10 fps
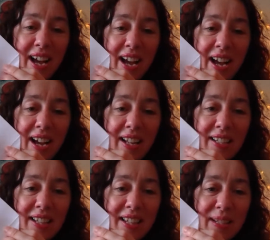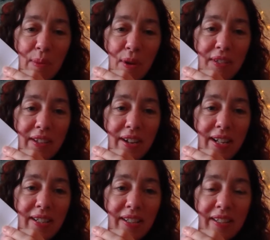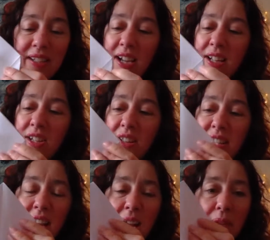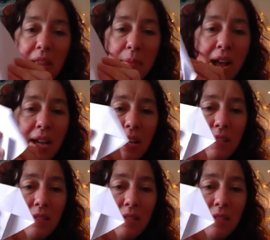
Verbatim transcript: and to the smooth side and do the same at the back.